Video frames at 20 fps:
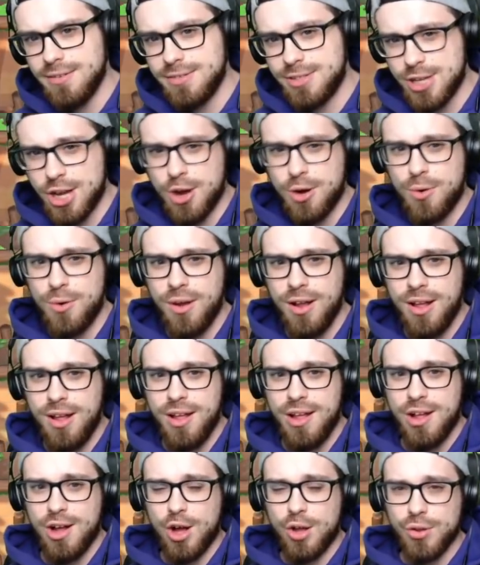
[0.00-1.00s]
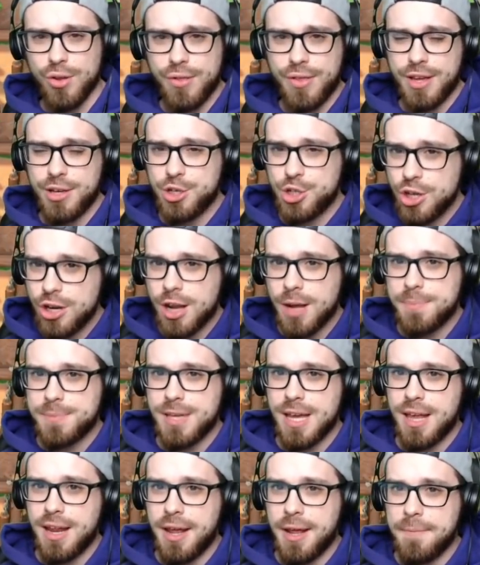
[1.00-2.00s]
So although they should
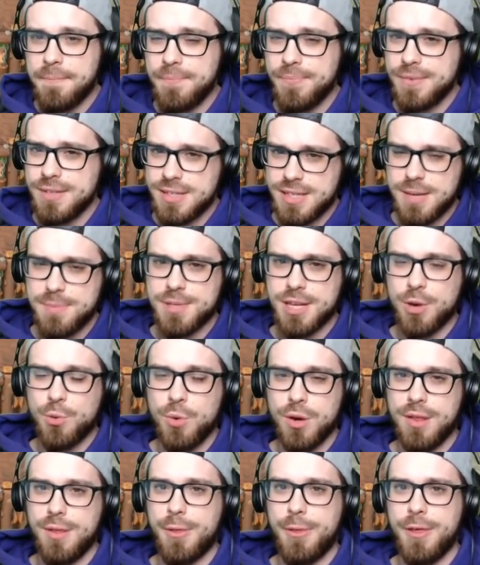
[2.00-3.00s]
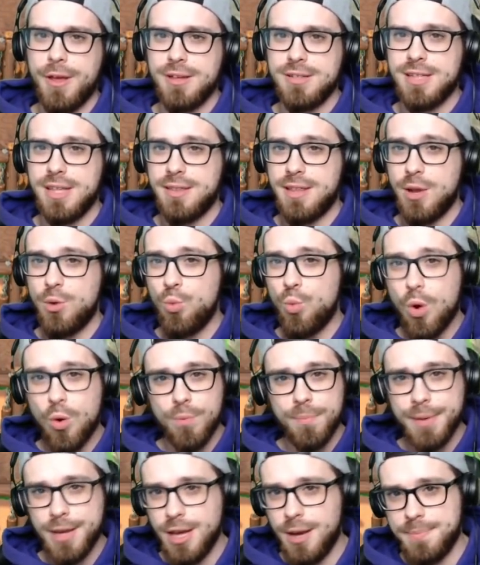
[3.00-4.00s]
update it, seems like one of the things that they
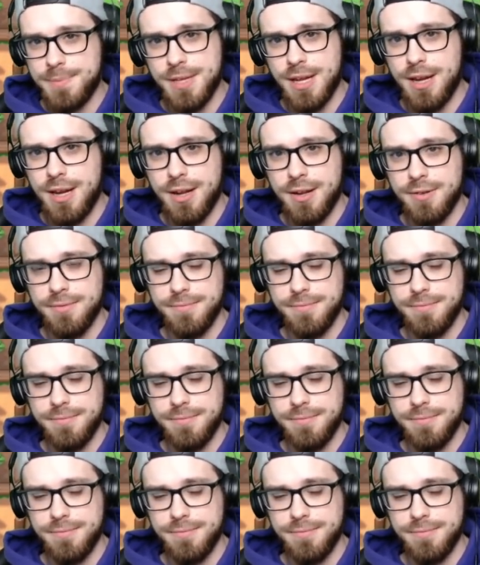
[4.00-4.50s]
won't be updating.